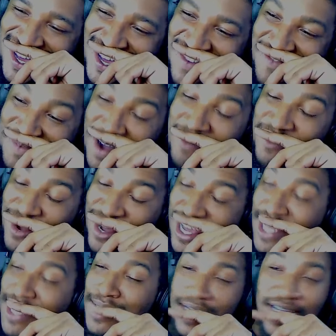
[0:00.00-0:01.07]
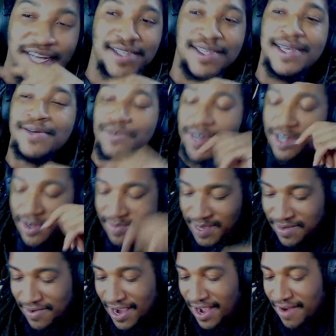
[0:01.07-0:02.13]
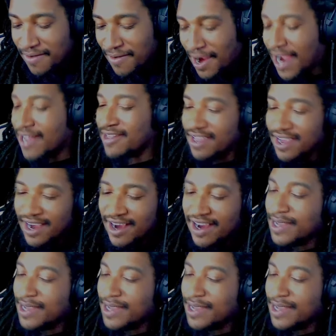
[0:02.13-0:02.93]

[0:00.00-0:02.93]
My boy, he's serious. He will be waiting right there.